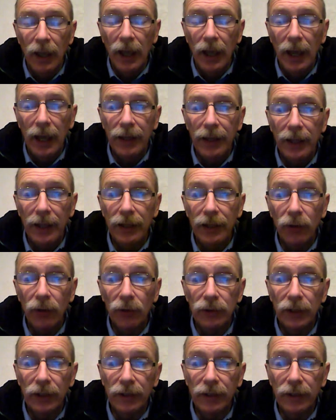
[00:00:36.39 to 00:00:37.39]
And I
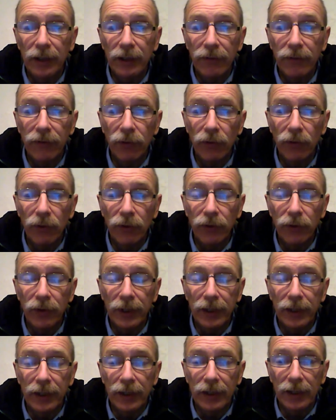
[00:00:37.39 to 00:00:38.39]
looked at, therefore,
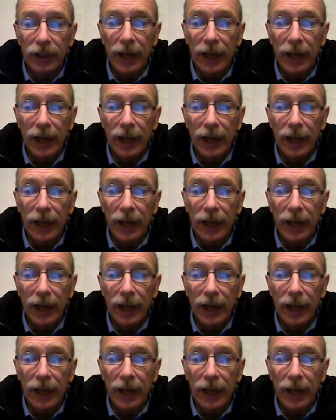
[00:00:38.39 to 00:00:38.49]
the